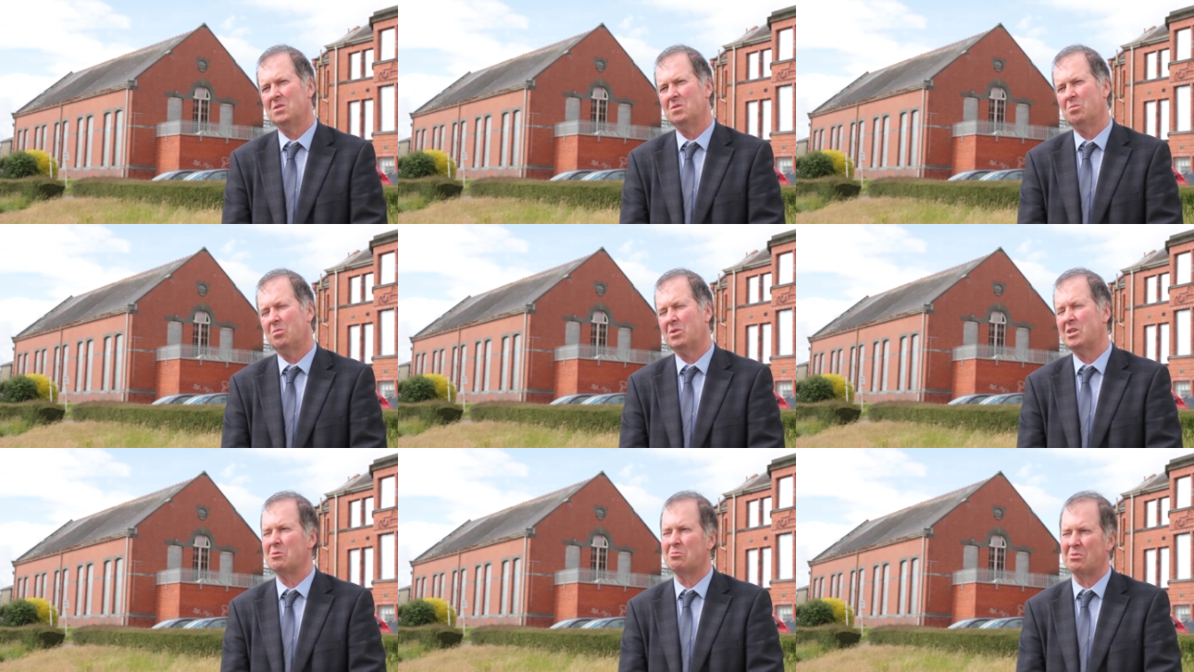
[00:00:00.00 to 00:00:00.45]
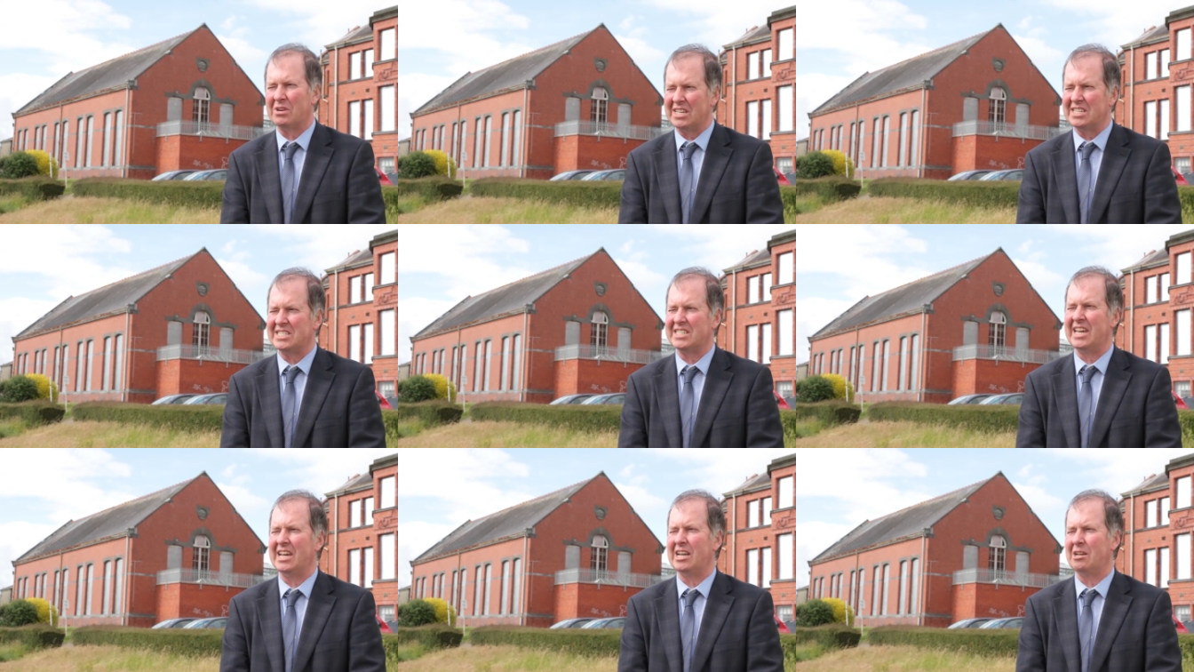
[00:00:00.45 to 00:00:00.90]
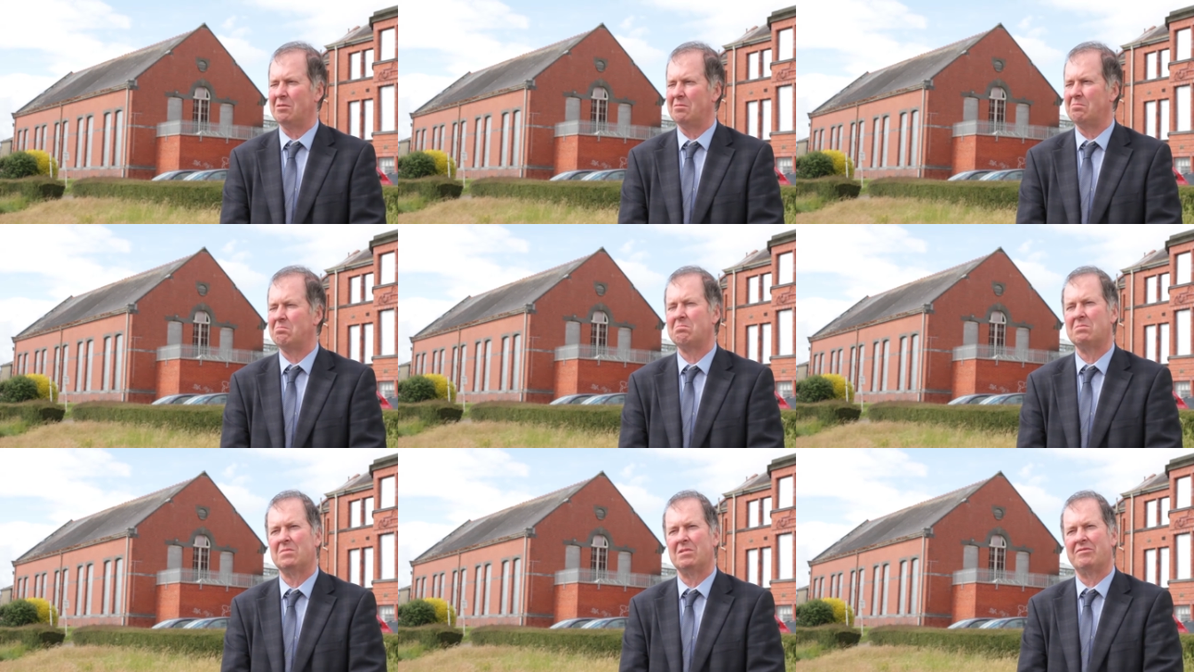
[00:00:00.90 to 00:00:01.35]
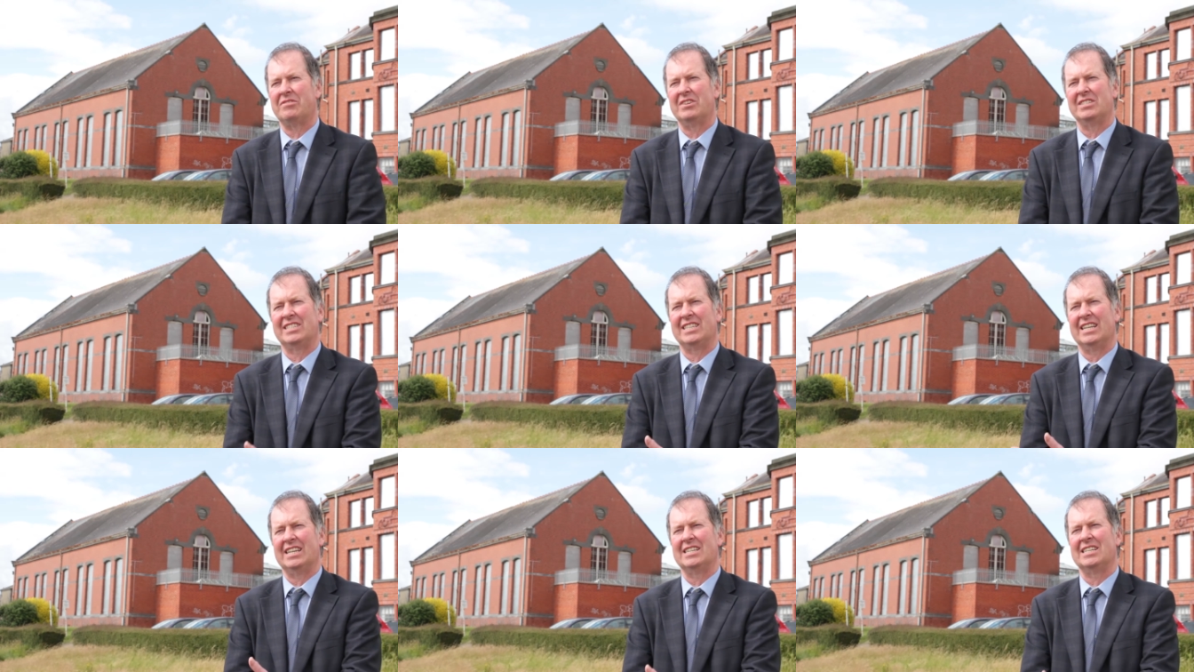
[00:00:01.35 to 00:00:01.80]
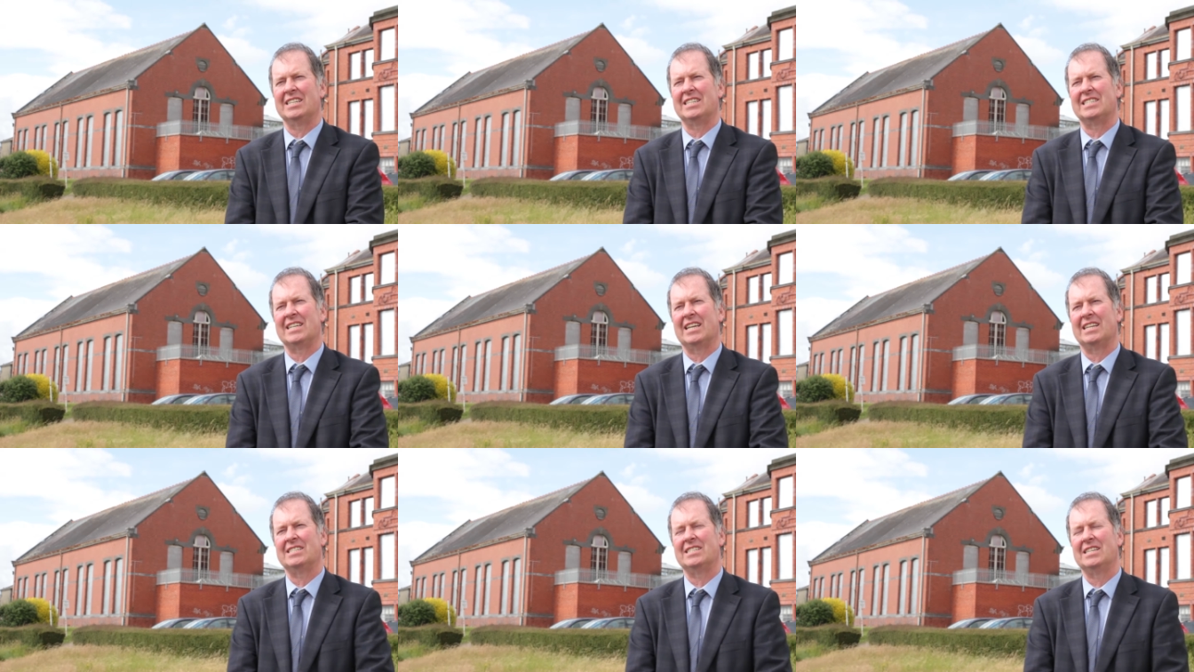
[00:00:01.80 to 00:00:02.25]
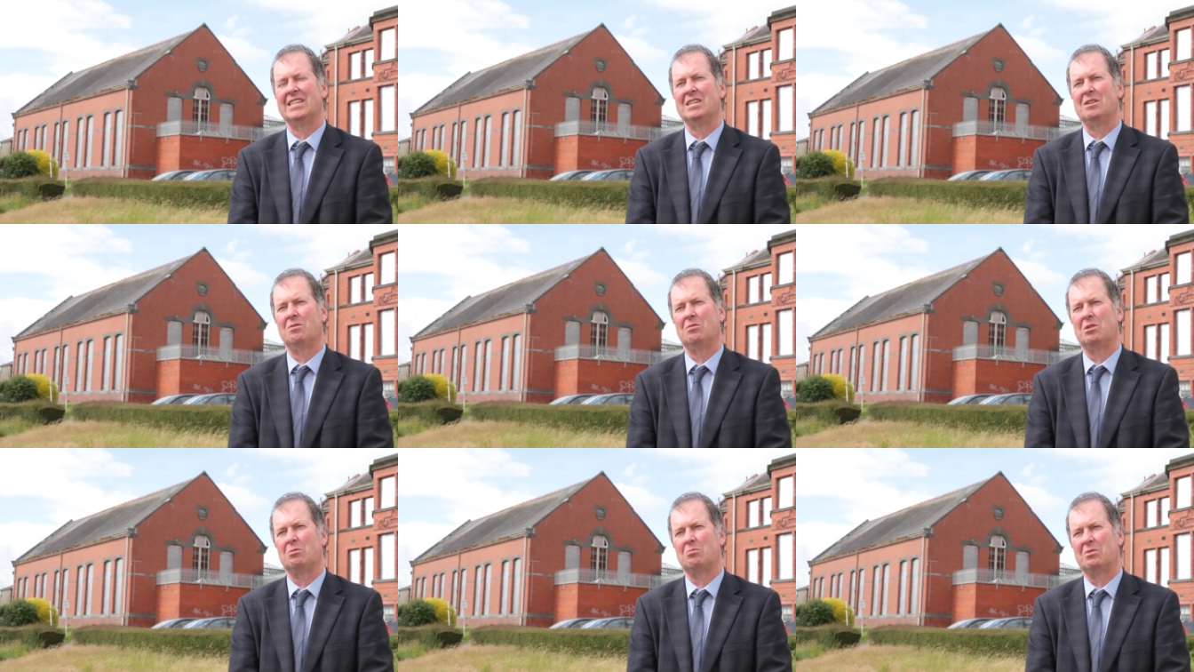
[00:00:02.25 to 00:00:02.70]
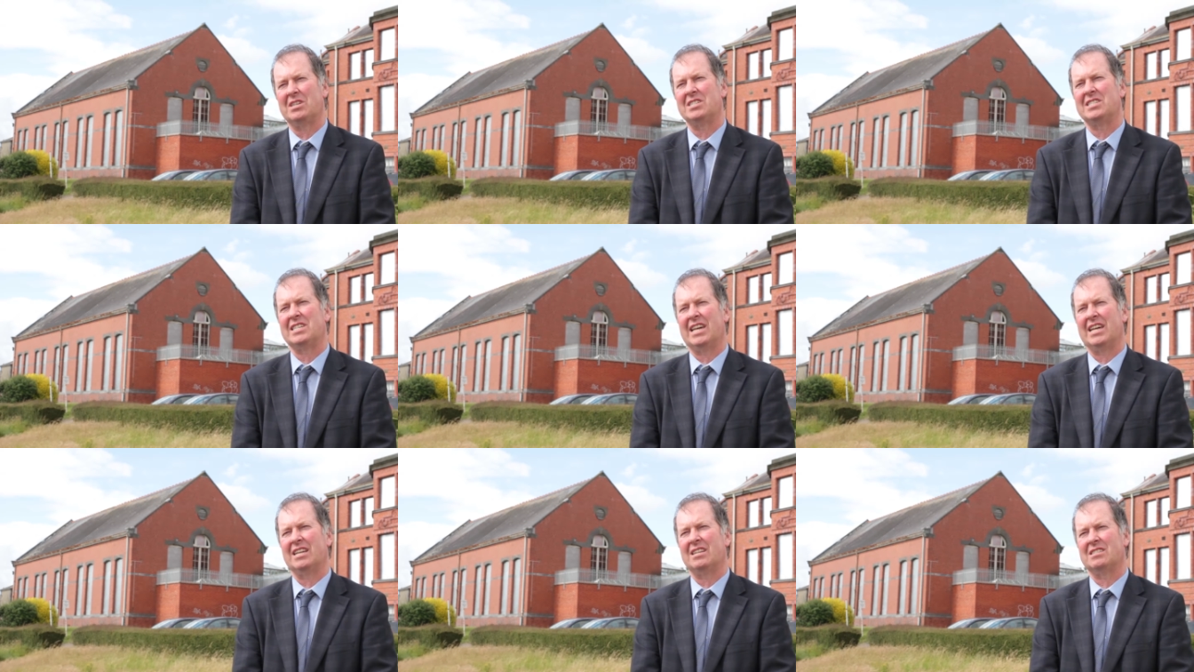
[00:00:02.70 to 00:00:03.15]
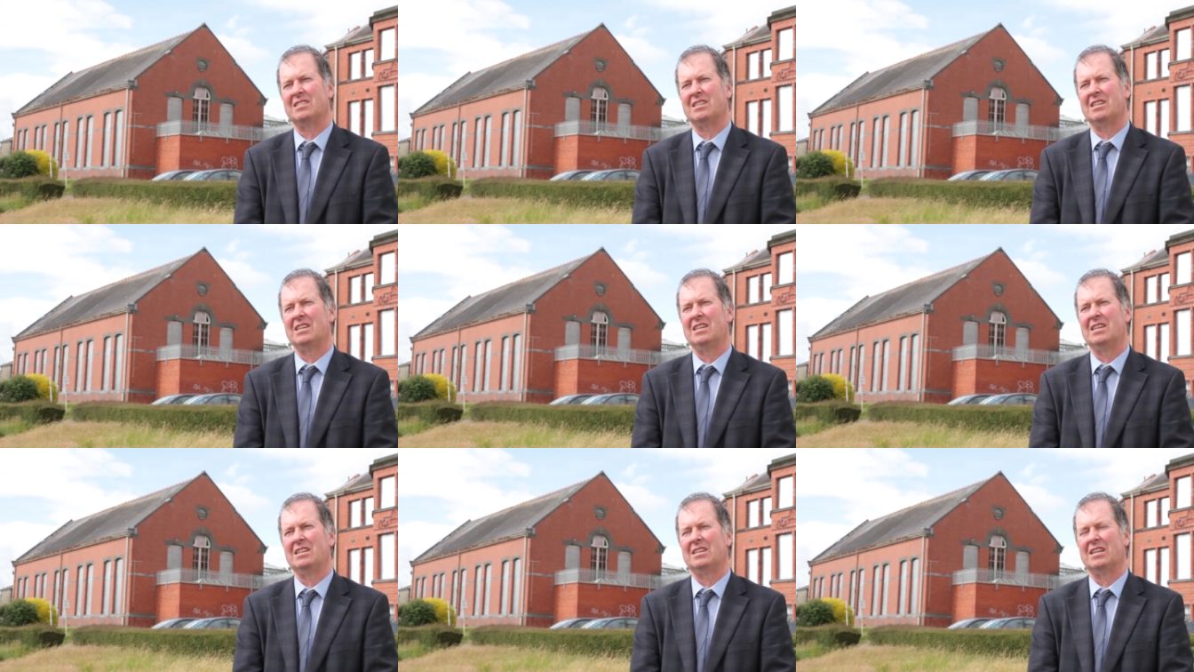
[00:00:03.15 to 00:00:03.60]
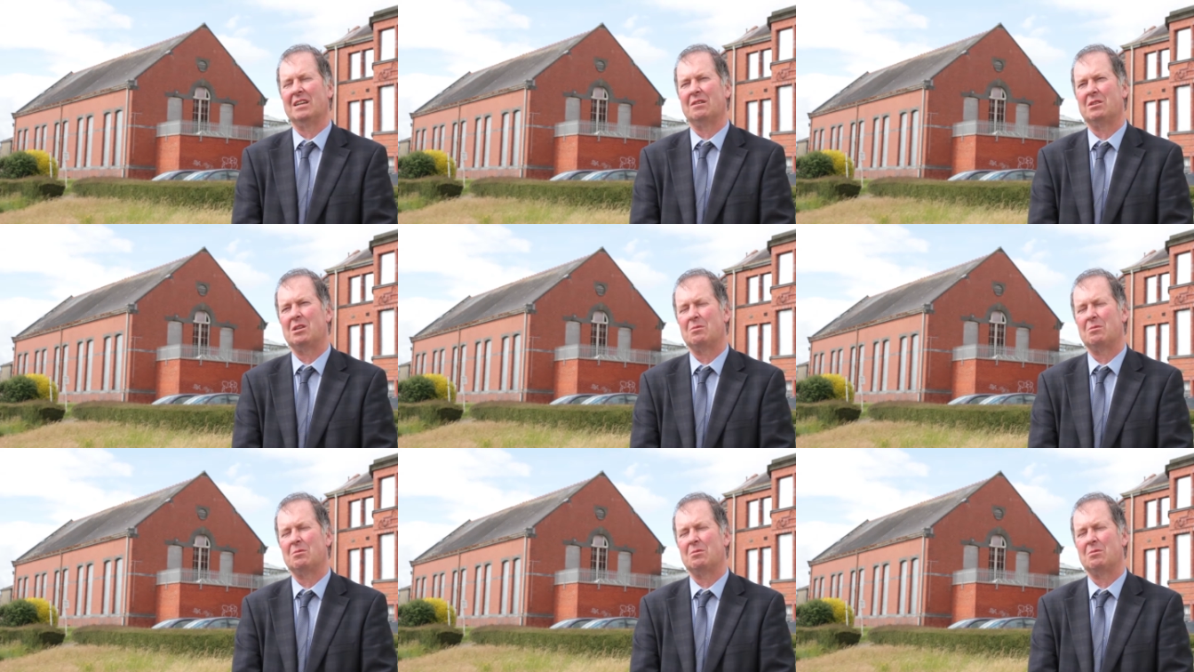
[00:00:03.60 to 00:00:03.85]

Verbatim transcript: we appreciated the facilities and we appreciated the,